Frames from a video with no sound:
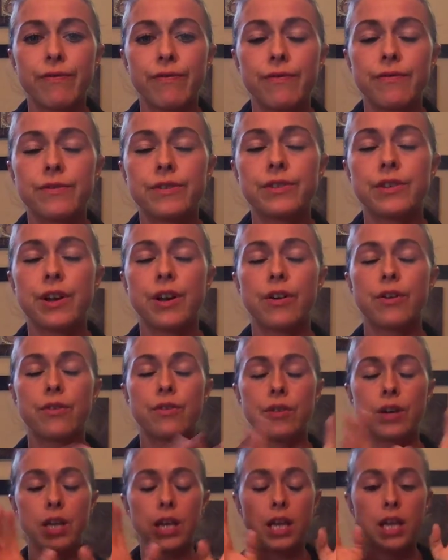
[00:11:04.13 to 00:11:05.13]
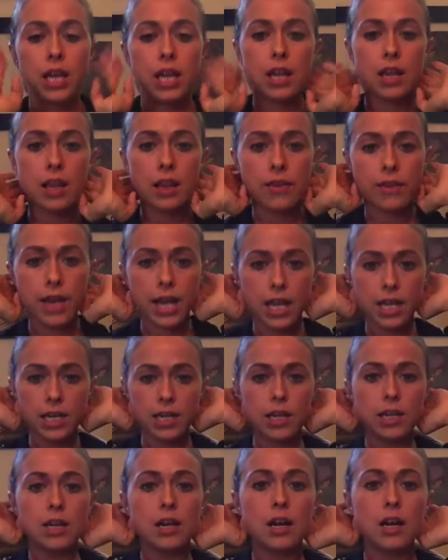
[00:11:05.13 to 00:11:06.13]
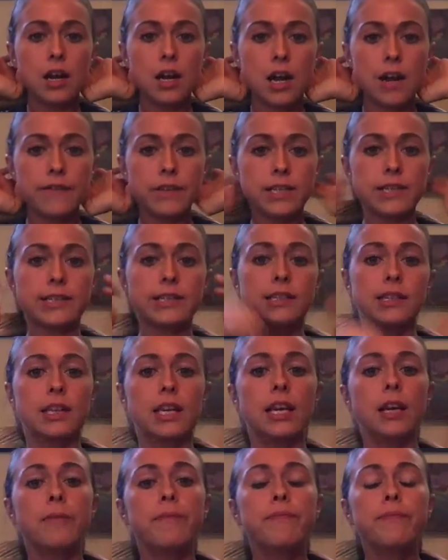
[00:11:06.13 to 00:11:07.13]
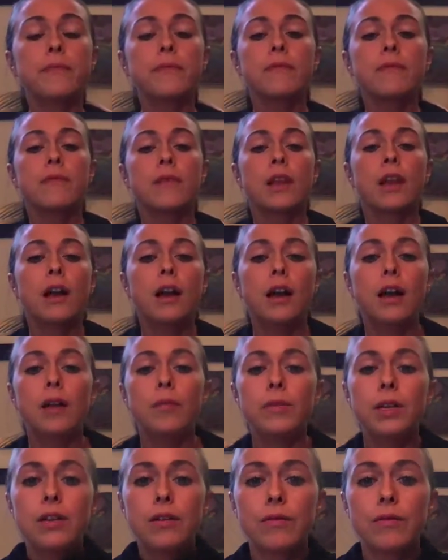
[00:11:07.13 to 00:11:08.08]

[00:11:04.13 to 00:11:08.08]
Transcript: So then obviously a